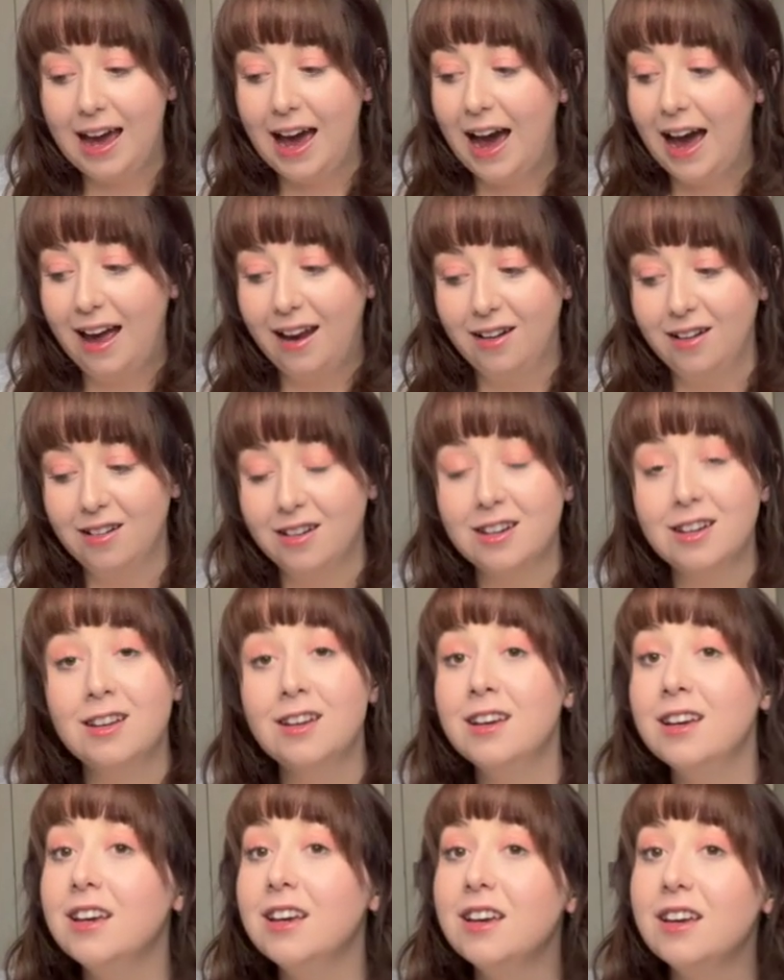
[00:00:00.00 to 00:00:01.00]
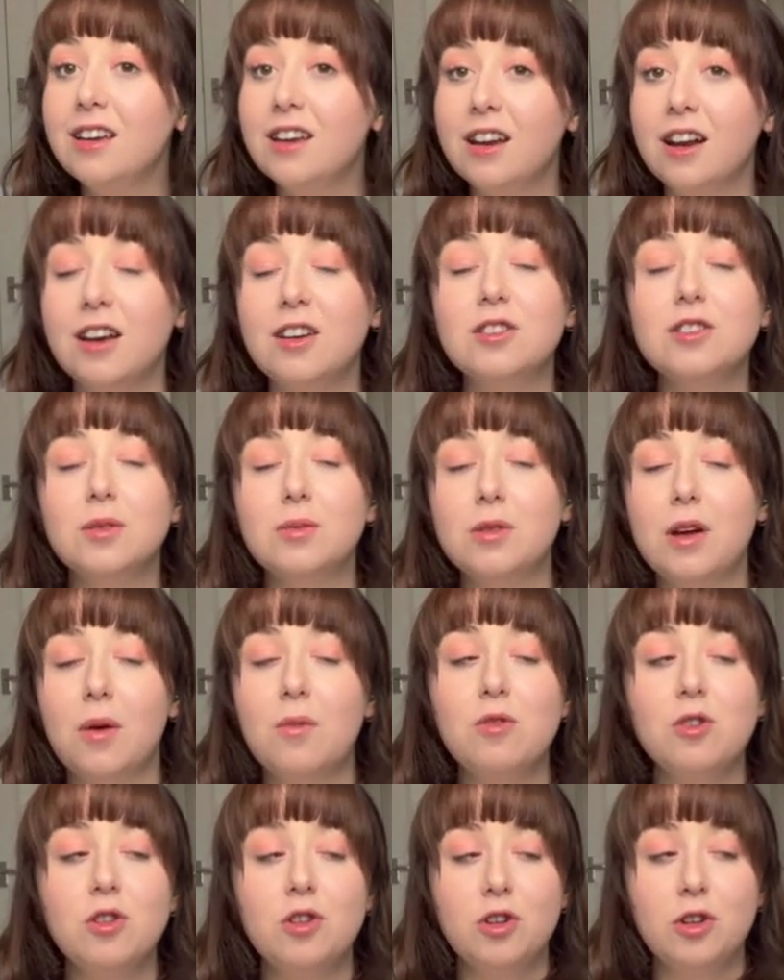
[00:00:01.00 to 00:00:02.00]
And you know,
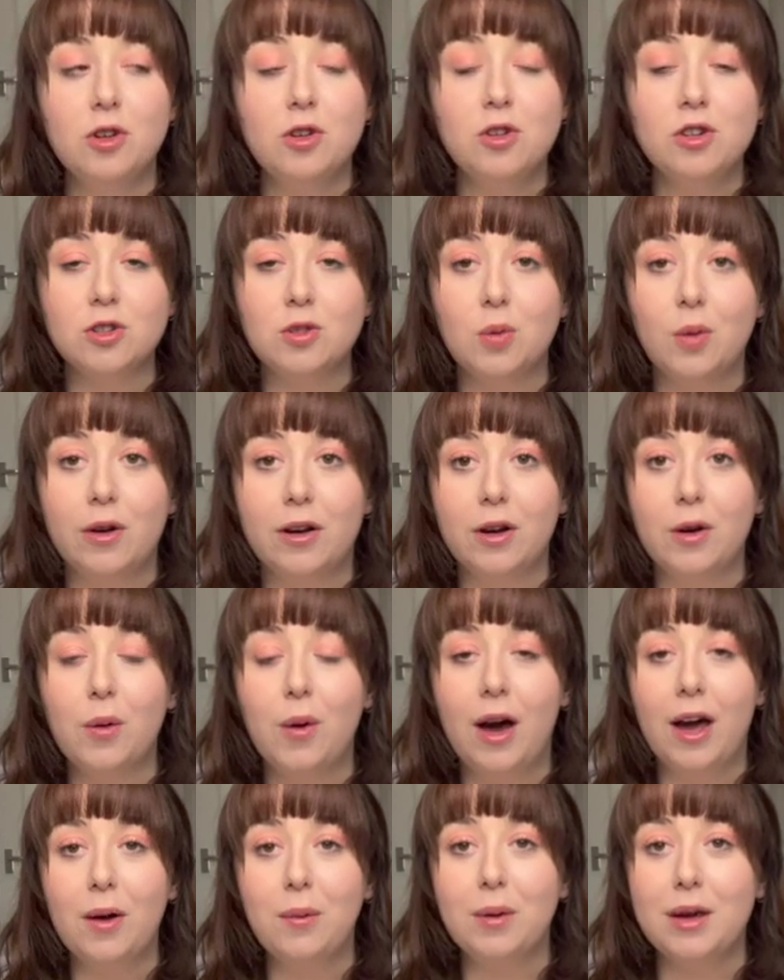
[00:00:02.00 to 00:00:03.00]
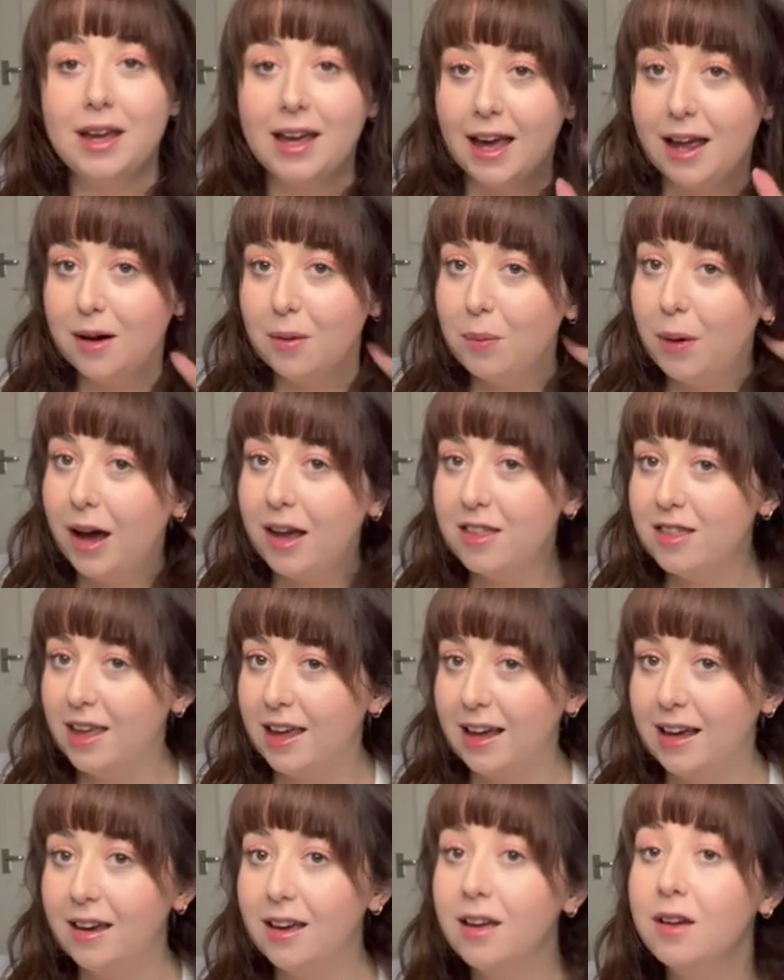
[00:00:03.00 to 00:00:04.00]
sometimes you do just want a quiet weekend, but I
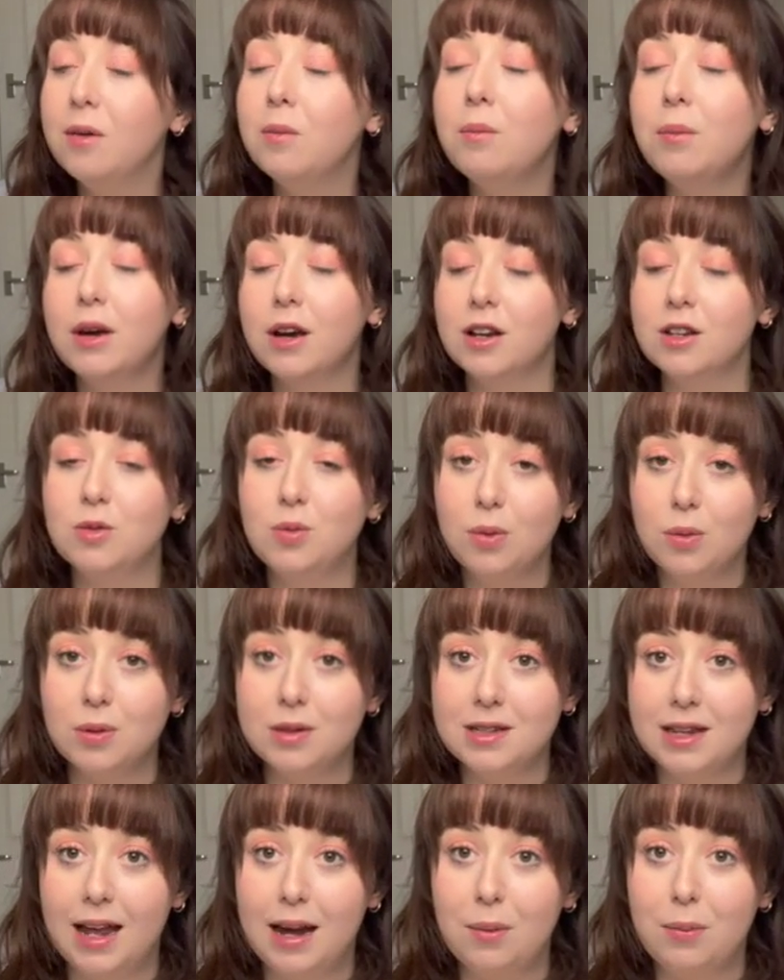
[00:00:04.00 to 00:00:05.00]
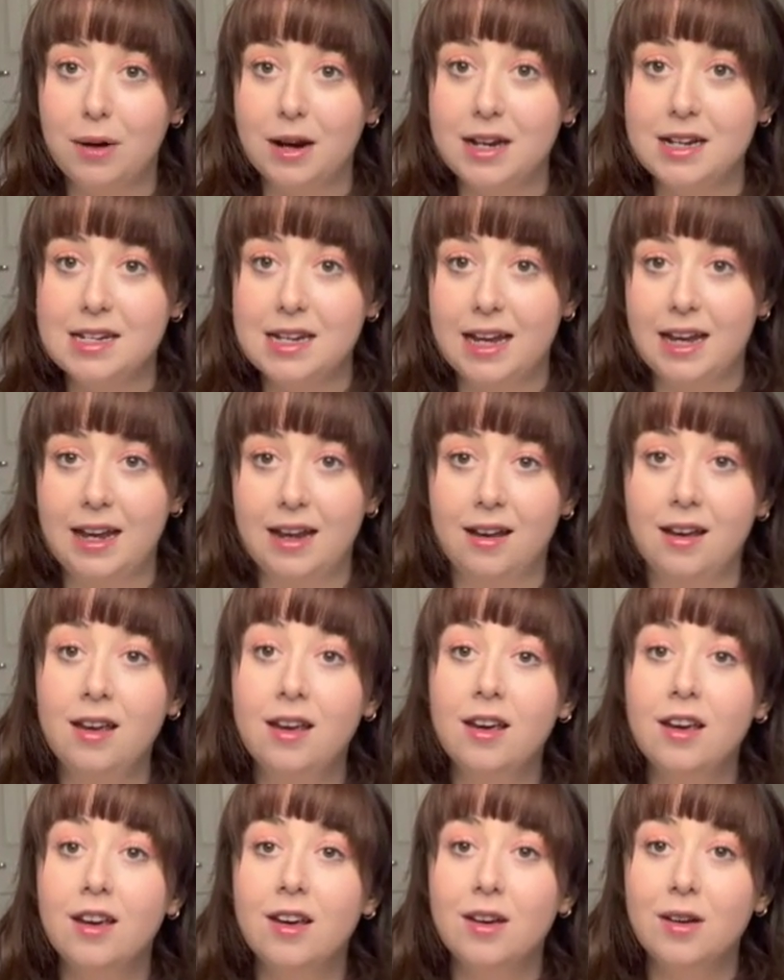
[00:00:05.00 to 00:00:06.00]
think because we were celebrating,
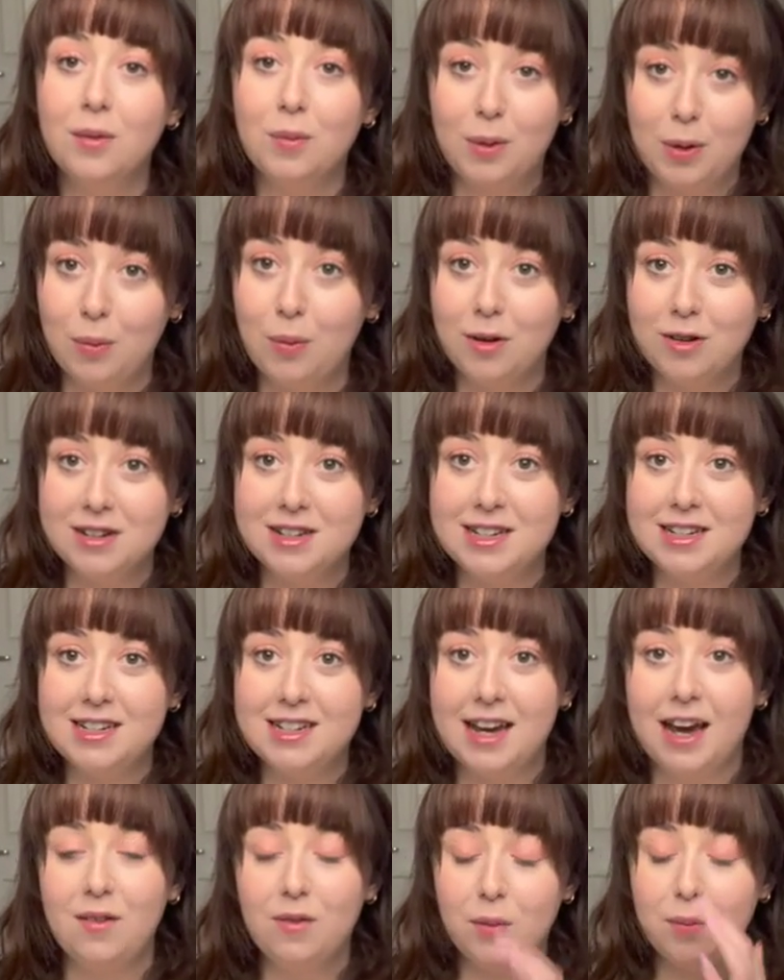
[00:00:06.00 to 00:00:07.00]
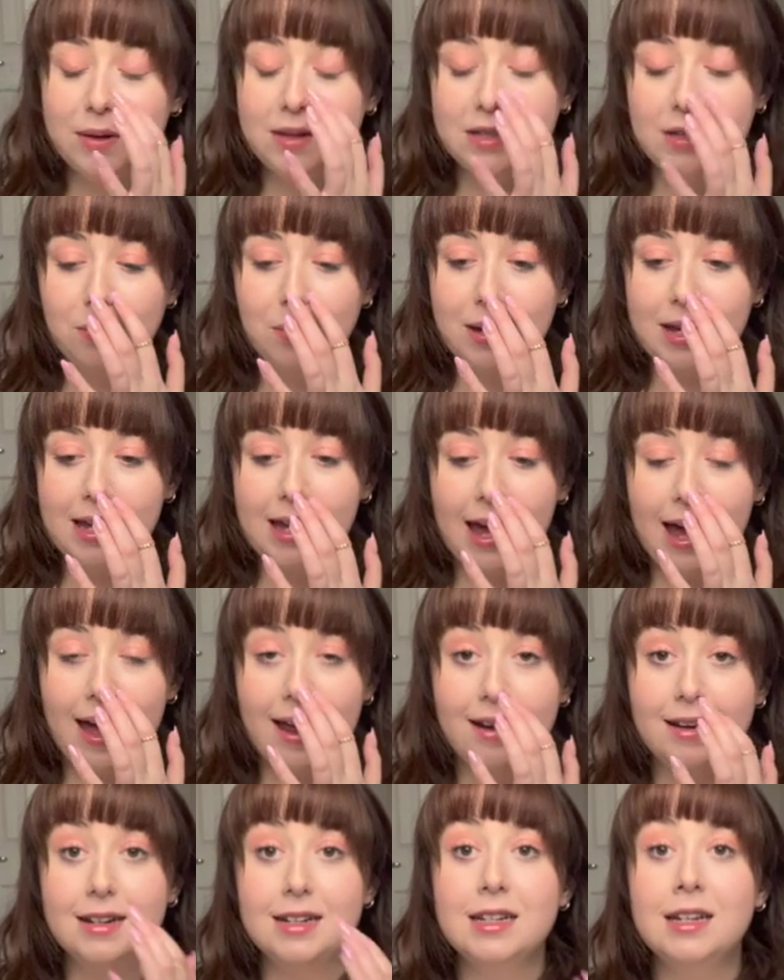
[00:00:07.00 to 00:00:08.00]
we wanted to have a busy
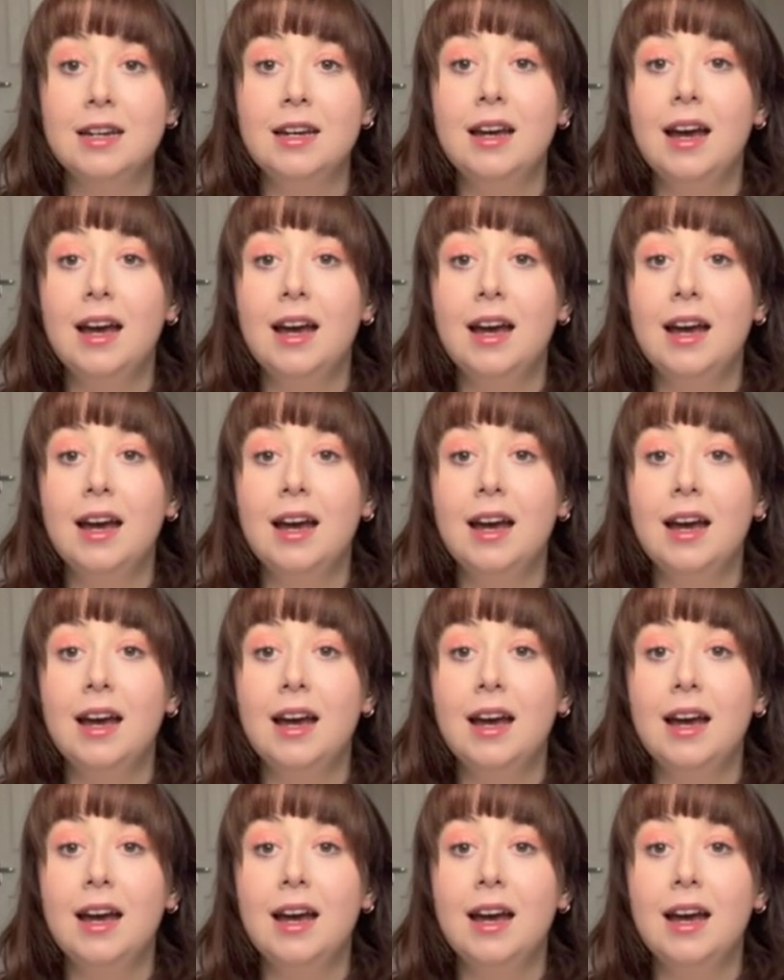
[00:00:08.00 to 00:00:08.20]
weekend.